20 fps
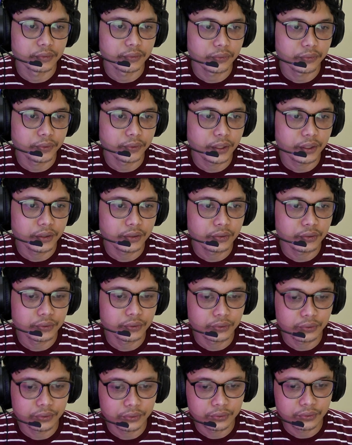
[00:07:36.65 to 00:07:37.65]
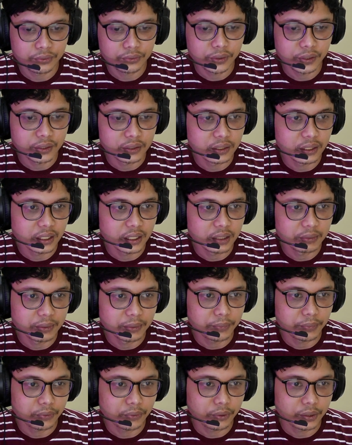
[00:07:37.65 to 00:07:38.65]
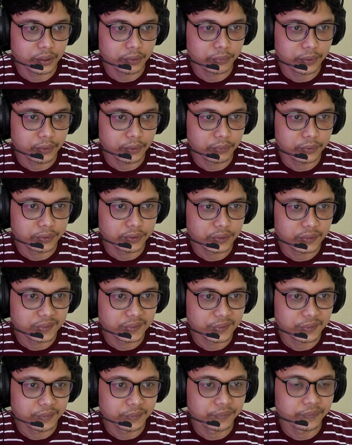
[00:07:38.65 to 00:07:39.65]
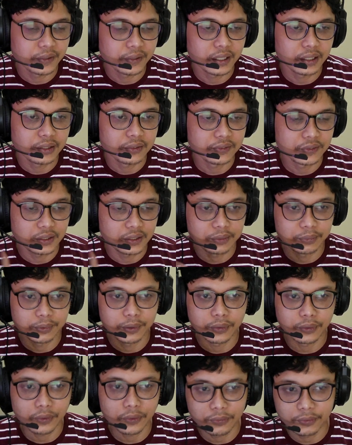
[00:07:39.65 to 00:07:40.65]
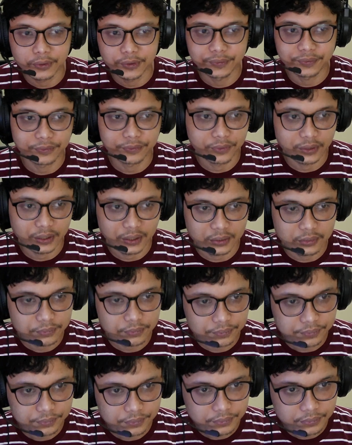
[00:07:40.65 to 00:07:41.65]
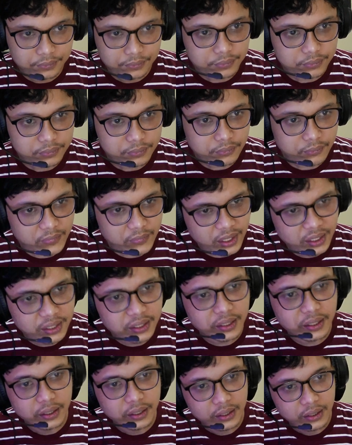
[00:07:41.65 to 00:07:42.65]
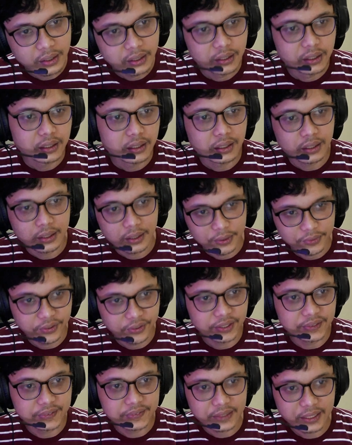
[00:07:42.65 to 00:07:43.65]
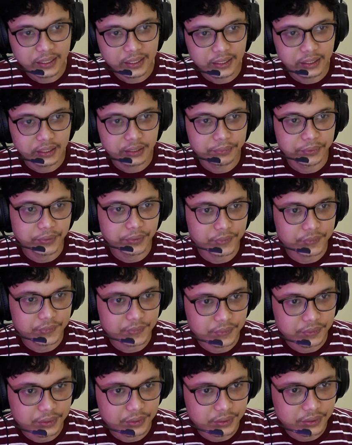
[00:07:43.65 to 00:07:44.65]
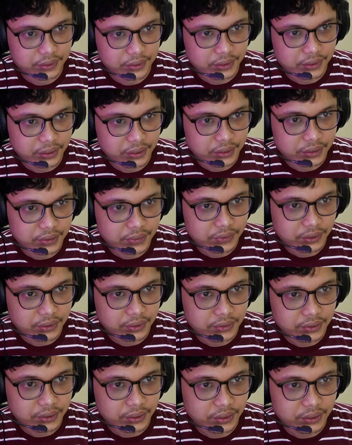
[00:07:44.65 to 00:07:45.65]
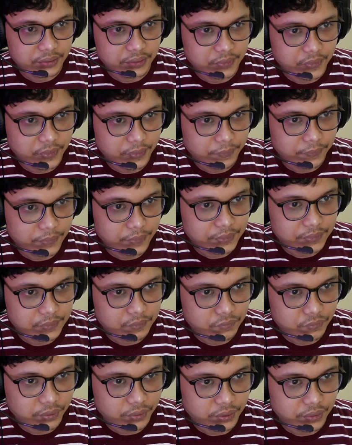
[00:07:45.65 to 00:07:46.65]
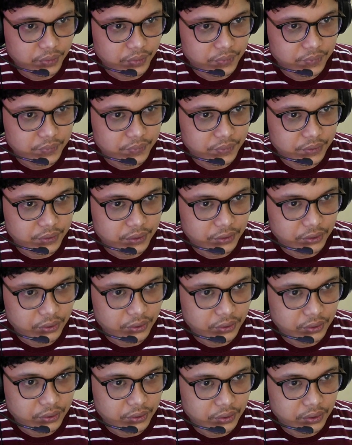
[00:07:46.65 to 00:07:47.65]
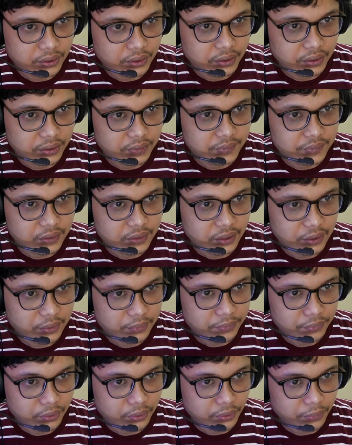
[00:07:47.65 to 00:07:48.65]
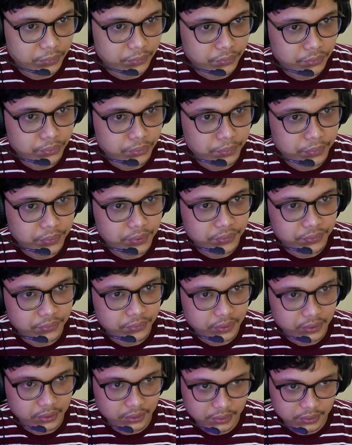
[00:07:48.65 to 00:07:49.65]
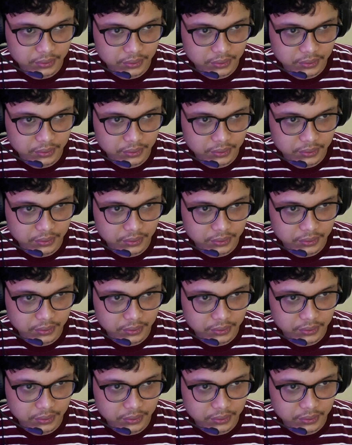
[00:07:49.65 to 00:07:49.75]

We need to doing dynamic programming, which is the value is going to be always 1, and then reassign, because as you can see here, 3 plus 3 is gonna it's come from 2 plus 1,